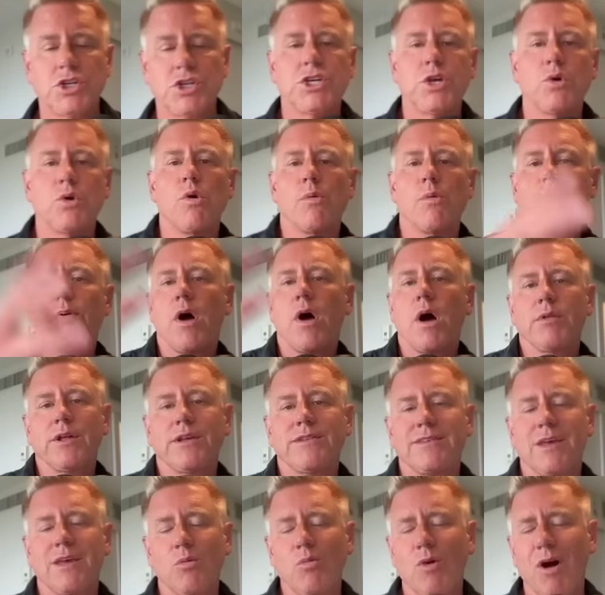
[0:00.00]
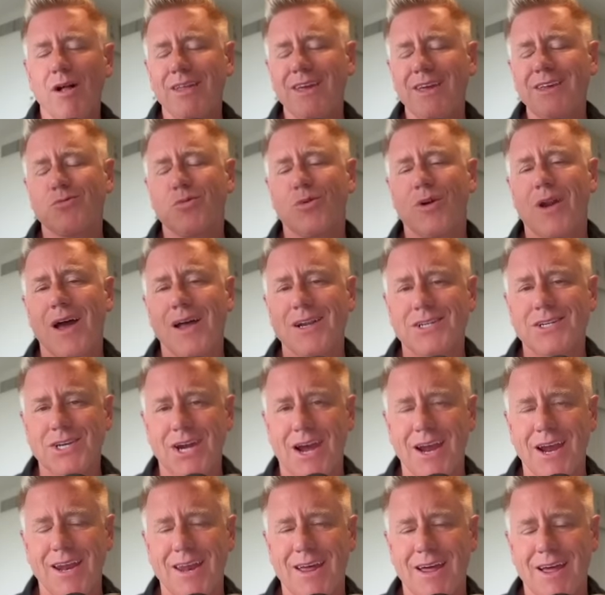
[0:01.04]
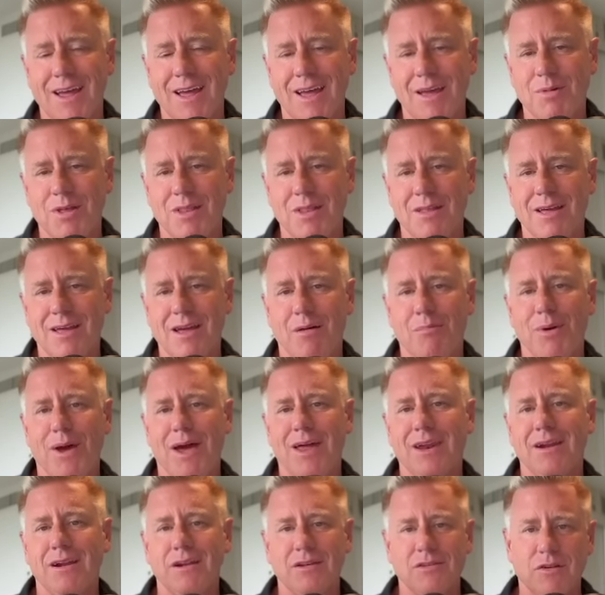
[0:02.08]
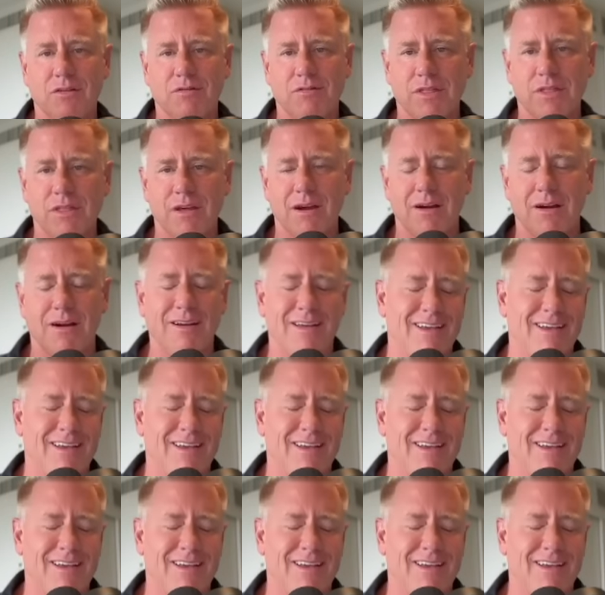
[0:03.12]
she will probably say, well, at least we're not China. I mean, look how bad it is over there.